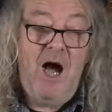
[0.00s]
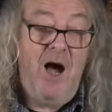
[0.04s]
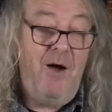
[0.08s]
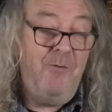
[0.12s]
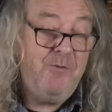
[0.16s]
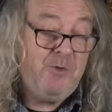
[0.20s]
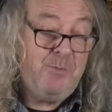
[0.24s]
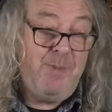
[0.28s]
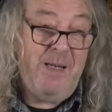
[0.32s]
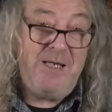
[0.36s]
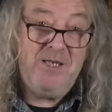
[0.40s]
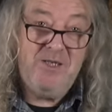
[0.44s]

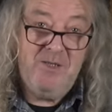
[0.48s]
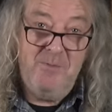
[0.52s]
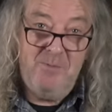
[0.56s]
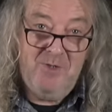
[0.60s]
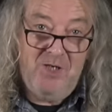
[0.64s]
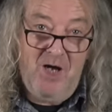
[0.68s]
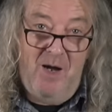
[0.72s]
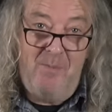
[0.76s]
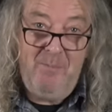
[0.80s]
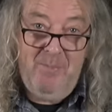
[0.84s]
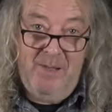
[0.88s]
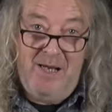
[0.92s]
I've spent some
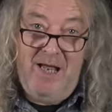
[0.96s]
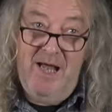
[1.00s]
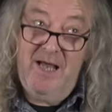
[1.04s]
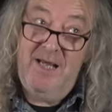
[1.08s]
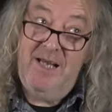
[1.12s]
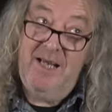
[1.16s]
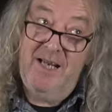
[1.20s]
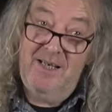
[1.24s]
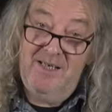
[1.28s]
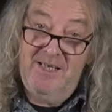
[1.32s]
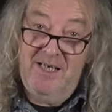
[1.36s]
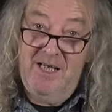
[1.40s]
time
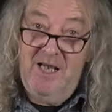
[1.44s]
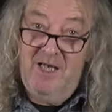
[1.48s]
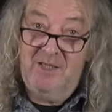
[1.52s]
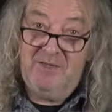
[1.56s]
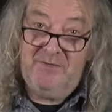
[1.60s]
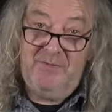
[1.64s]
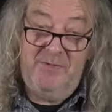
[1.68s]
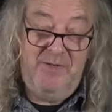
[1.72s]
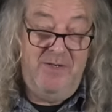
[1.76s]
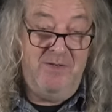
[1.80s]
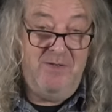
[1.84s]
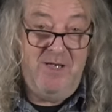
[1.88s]
playing it in the
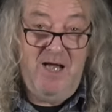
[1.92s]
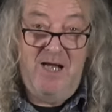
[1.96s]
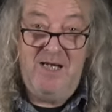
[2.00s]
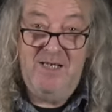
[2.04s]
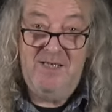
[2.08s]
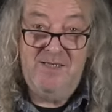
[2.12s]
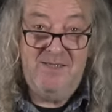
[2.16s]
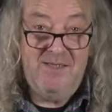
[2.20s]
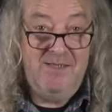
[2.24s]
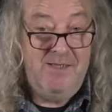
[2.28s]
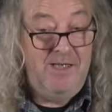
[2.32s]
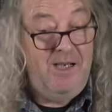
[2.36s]
last few
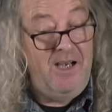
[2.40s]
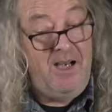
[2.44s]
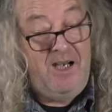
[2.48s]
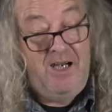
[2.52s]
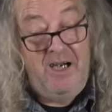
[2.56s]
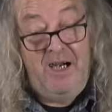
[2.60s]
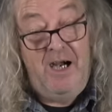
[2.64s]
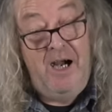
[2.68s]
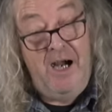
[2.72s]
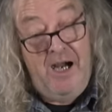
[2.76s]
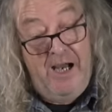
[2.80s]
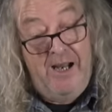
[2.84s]
days
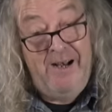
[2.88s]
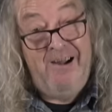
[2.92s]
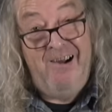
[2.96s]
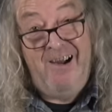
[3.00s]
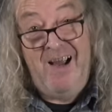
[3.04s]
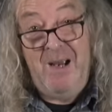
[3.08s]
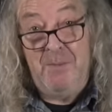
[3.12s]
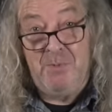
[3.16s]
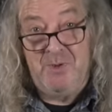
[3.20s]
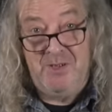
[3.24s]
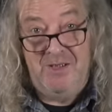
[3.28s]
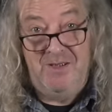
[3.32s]
and
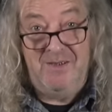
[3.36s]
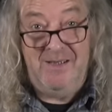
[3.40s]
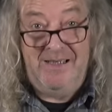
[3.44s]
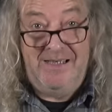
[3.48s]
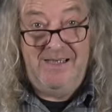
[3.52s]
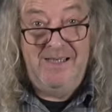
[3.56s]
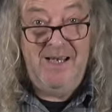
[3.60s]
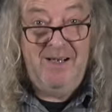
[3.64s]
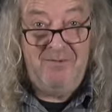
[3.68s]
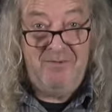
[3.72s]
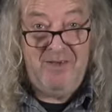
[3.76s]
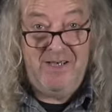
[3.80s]
I absolutely
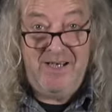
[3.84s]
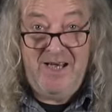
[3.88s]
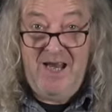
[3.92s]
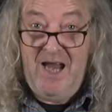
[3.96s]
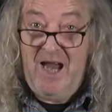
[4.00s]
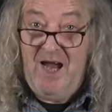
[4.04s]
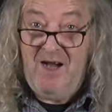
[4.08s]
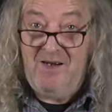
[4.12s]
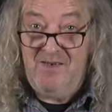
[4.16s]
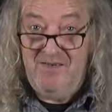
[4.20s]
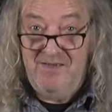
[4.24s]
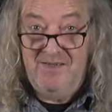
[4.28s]
love it
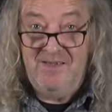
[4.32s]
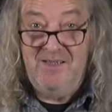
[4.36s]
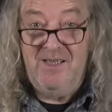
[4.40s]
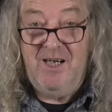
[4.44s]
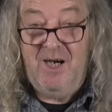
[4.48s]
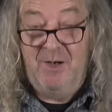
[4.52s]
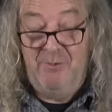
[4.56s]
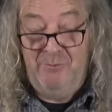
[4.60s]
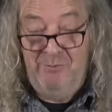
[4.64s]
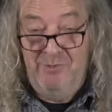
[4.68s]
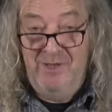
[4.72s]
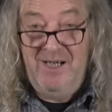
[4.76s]
now.
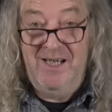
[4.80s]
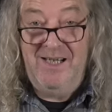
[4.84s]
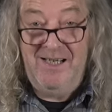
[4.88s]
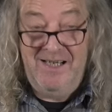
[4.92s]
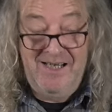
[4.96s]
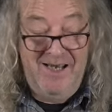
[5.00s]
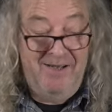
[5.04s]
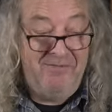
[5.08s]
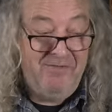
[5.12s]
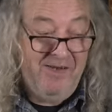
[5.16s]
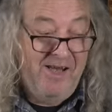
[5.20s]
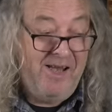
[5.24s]
I really
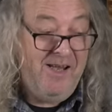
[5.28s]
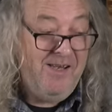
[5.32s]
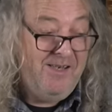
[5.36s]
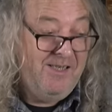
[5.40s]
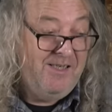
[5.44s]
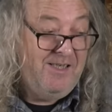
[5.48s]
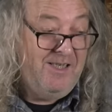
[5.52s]
love it.